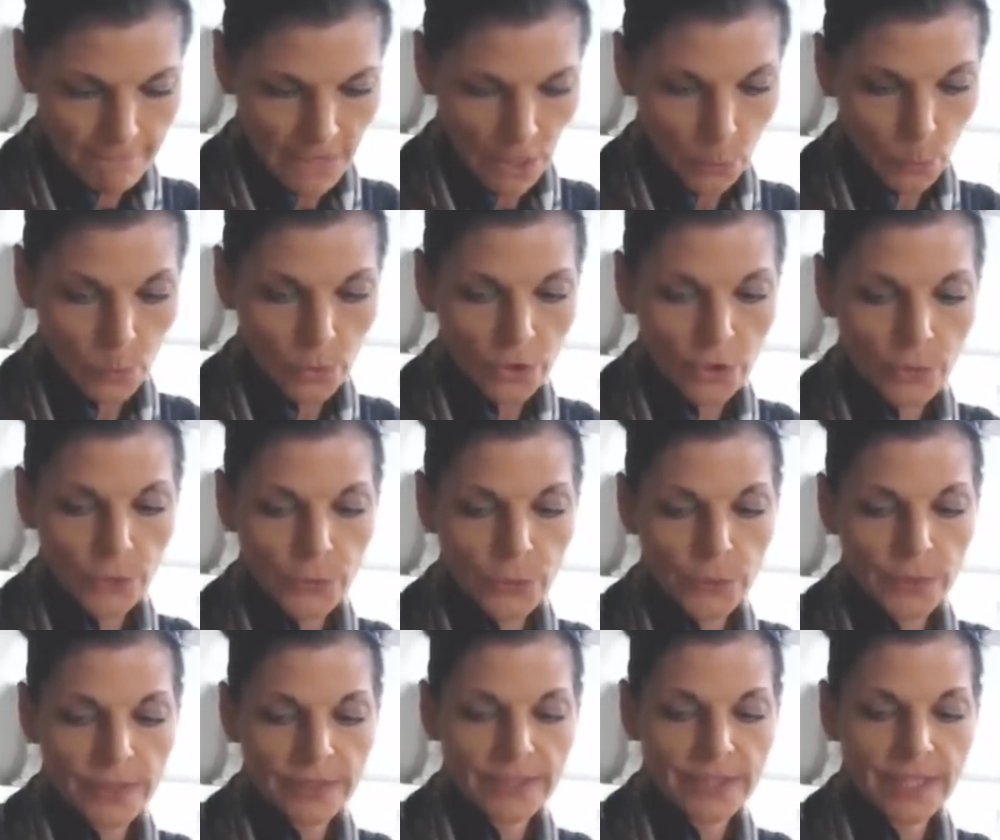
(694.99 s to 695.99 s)
We'll go
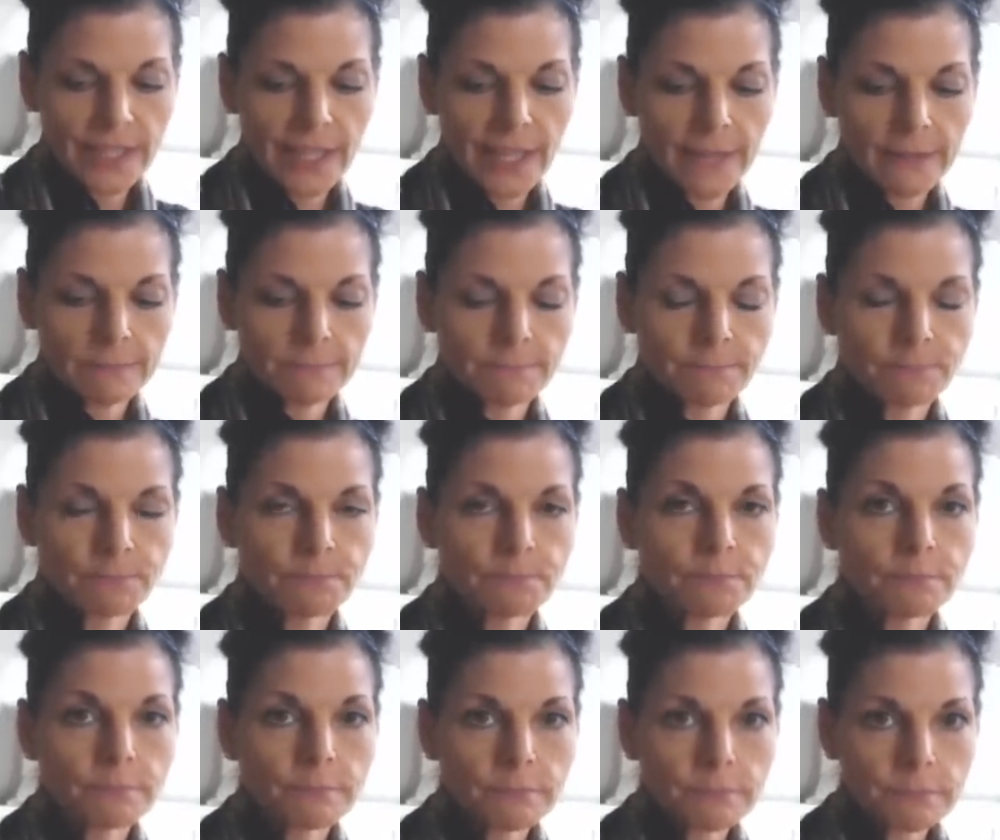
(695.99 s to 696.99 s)
through these again.
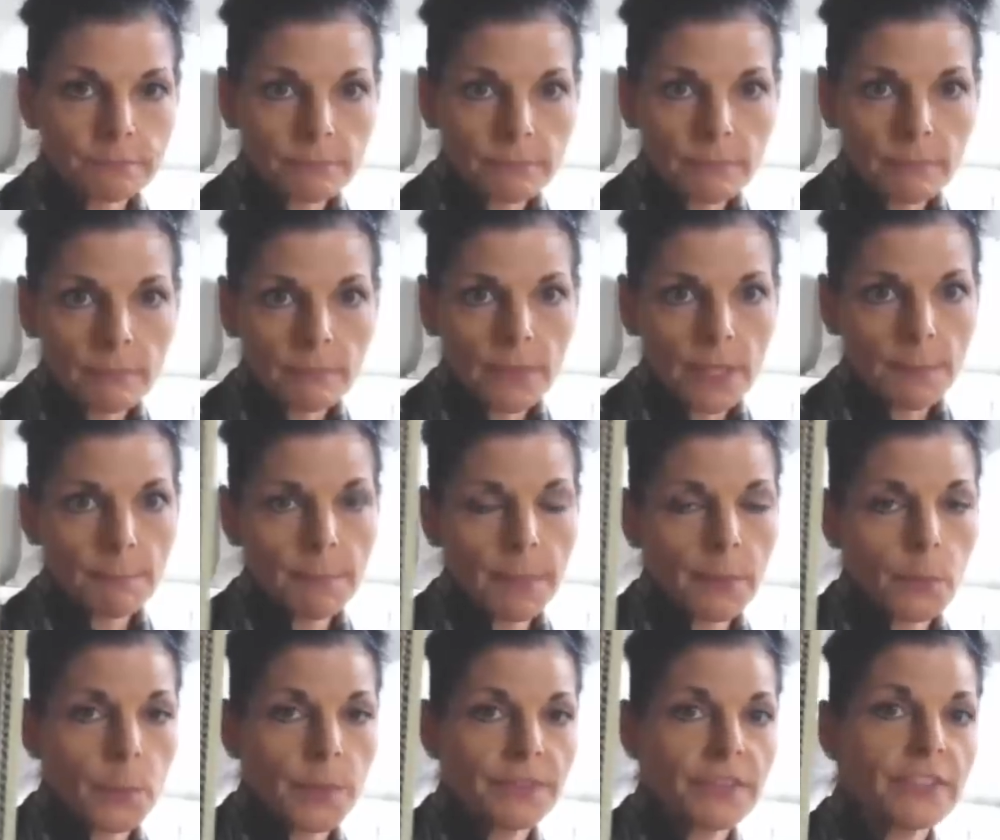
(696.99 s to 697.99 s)

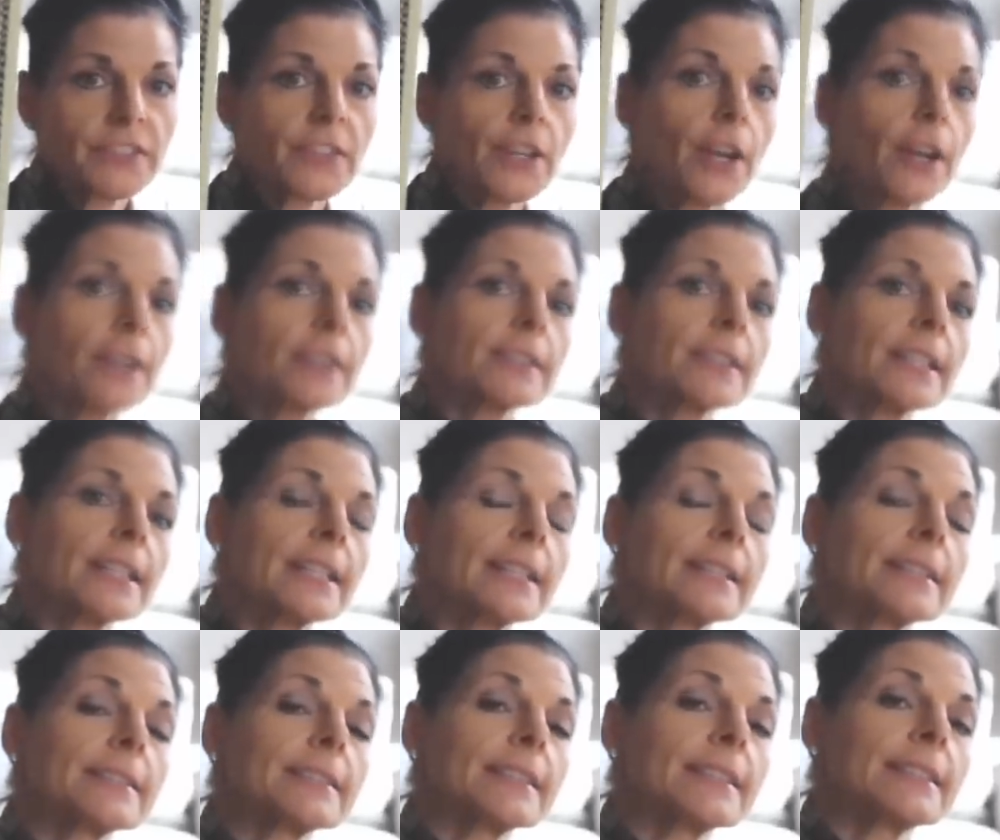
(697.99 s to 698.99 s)
But what this card
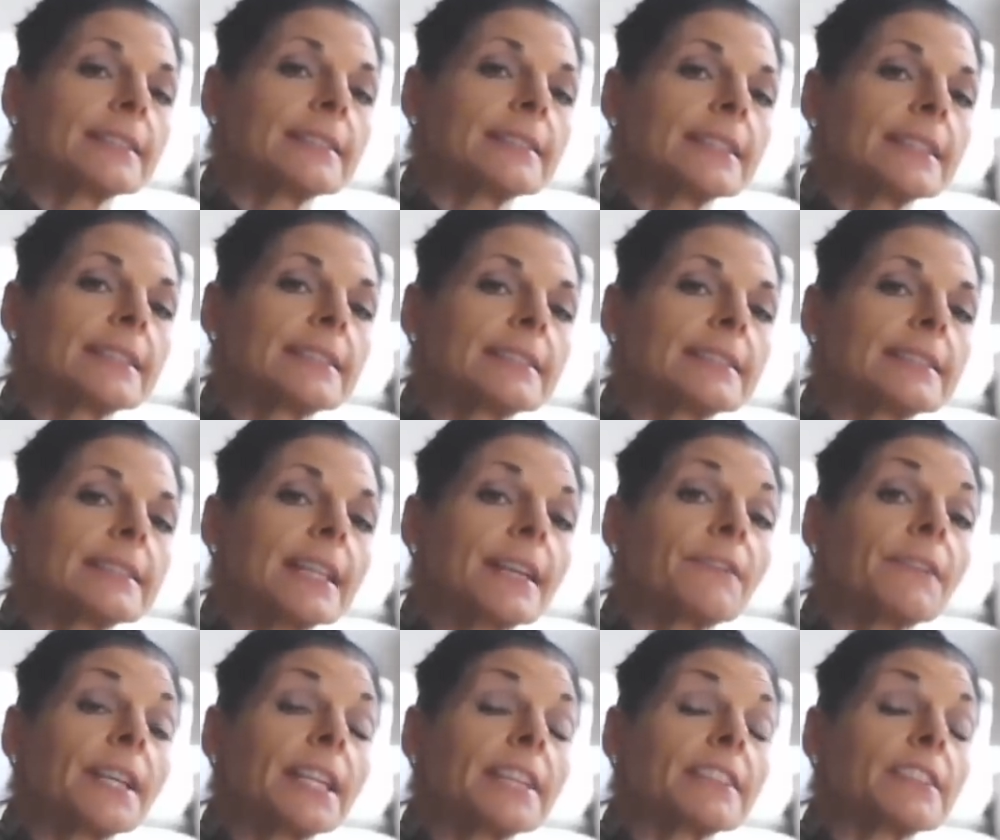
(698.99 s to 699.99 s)
is it's, if
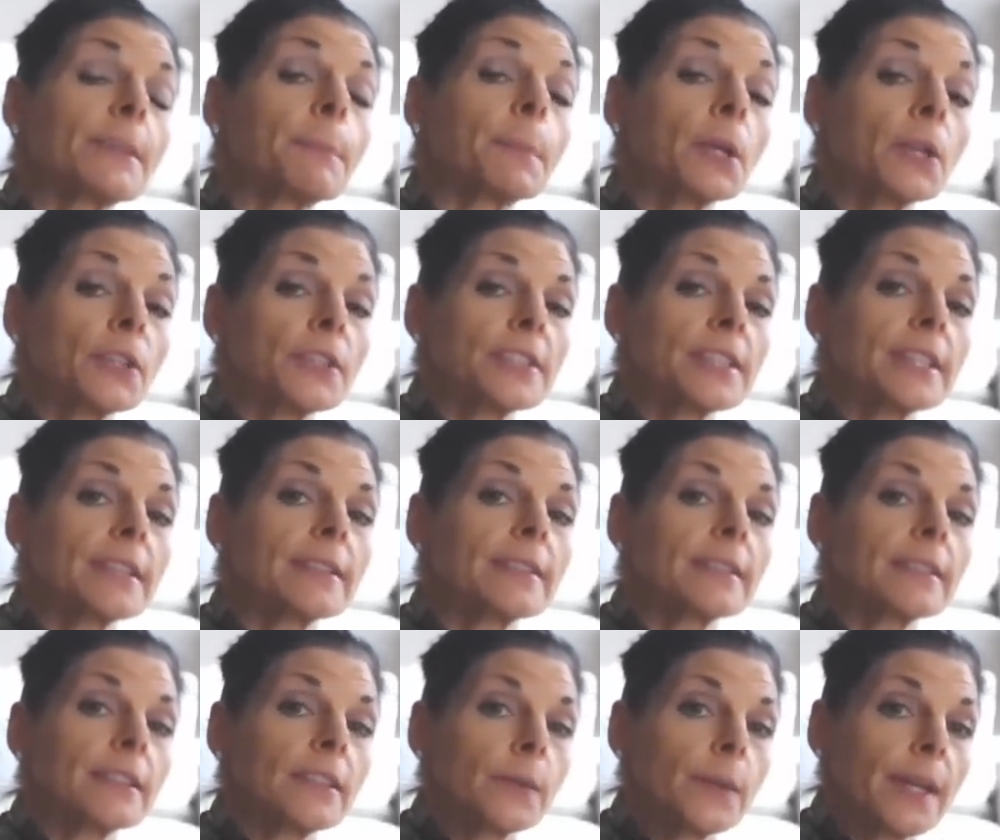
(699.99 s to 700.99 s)
it is a
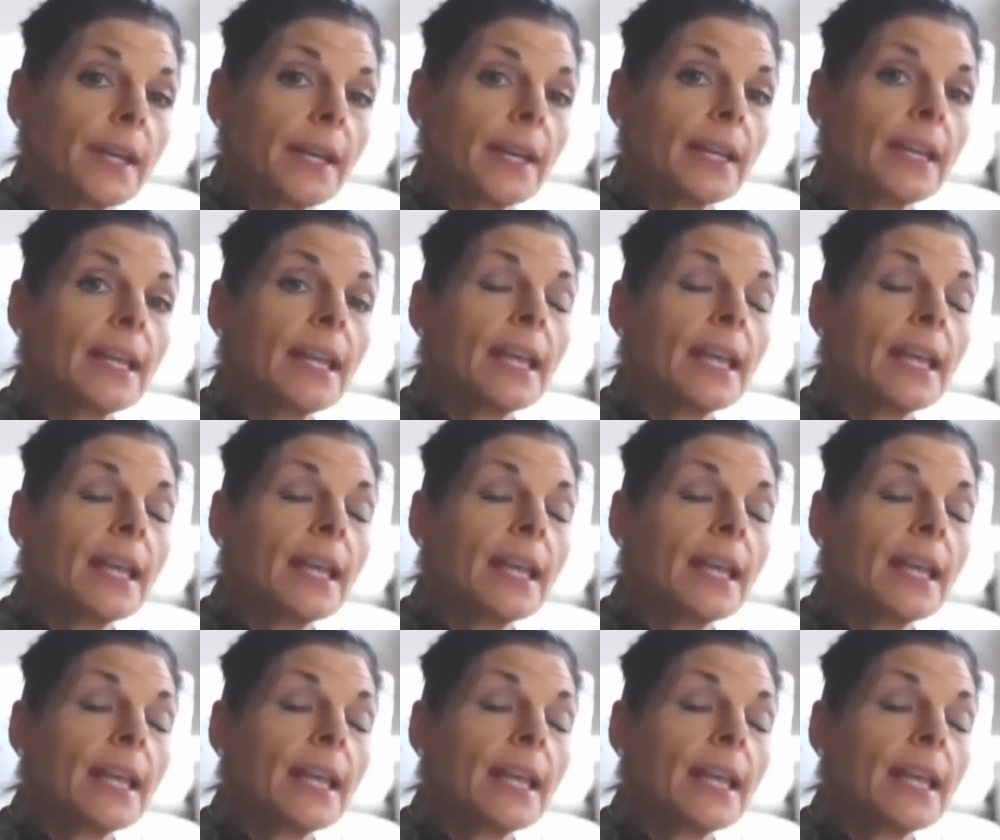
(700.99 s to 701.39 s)
person, okay,